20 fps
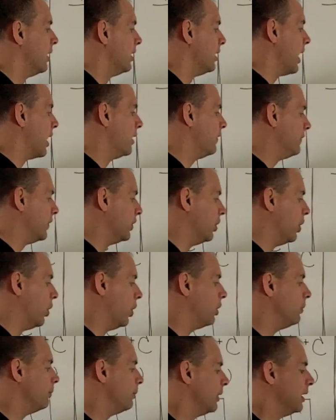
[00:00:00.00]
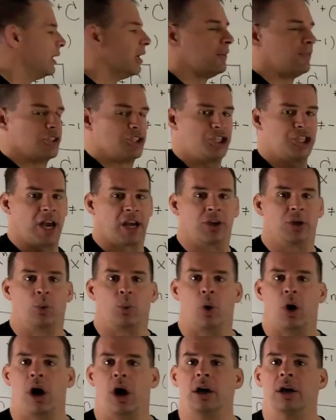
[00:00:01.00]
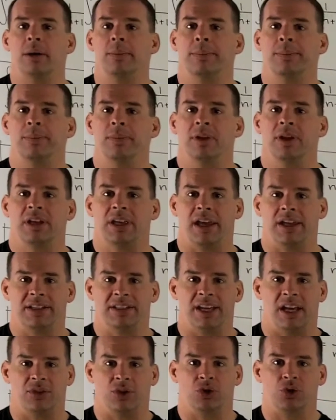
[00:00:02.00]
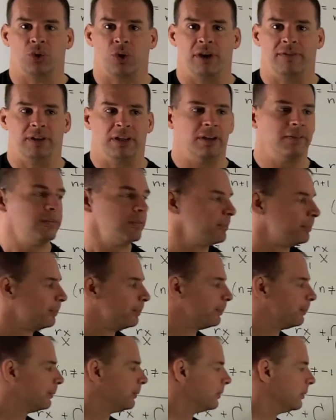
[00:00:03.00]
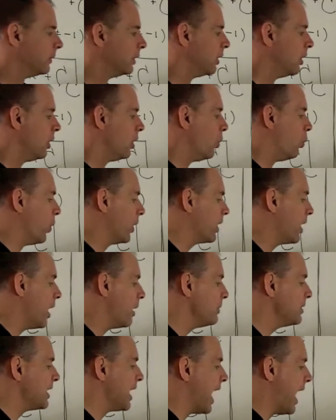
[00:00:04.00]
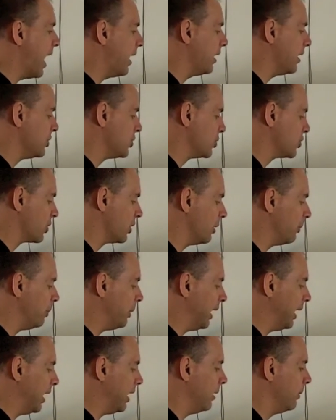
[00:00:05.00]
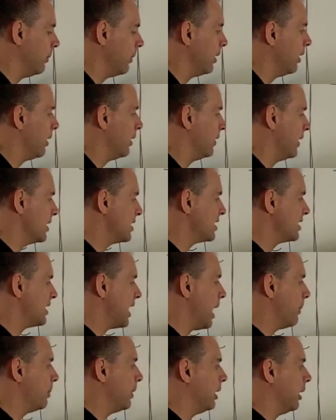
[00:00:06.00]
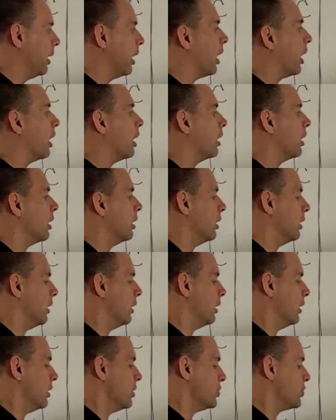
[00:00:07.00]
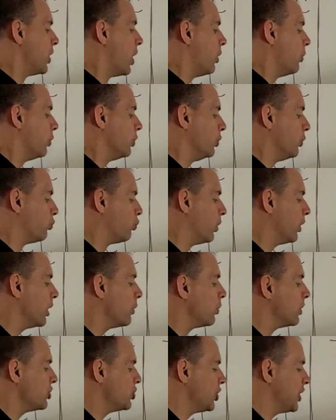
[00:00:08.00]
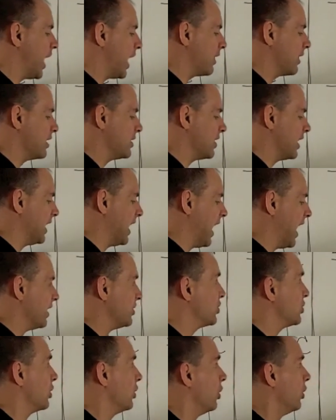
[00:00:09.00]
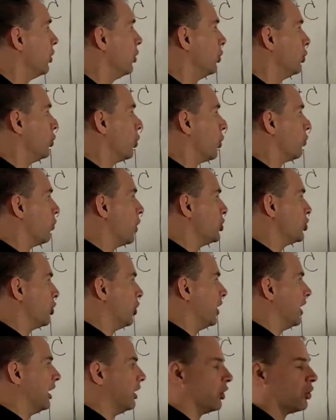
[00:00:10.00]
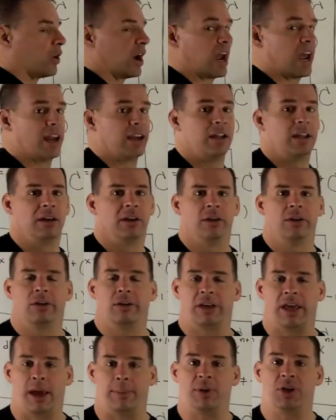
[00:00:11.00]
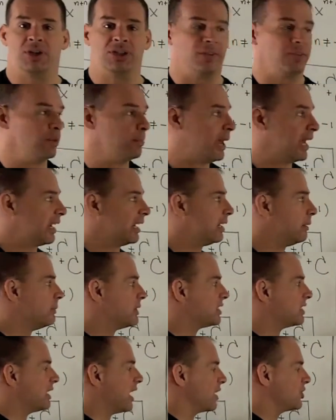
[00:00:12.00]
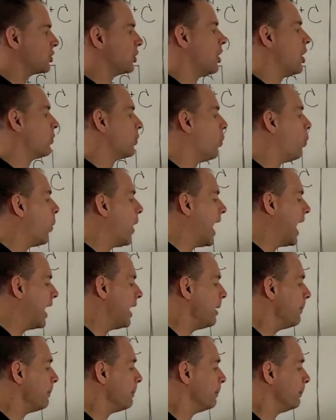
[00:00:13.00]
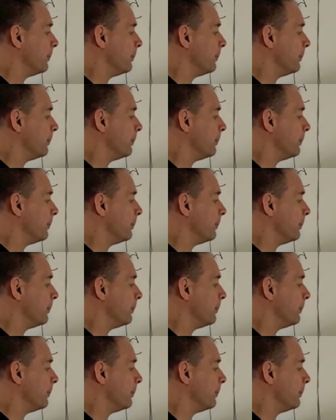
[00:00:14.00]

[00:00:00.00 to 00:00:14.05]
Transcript: Now, if you note, if you check your work, okay, you take the derivative, what comes out is just going to be this step here. So you really want to check this against your original integrand, okay, because if you made any mistakes along the way,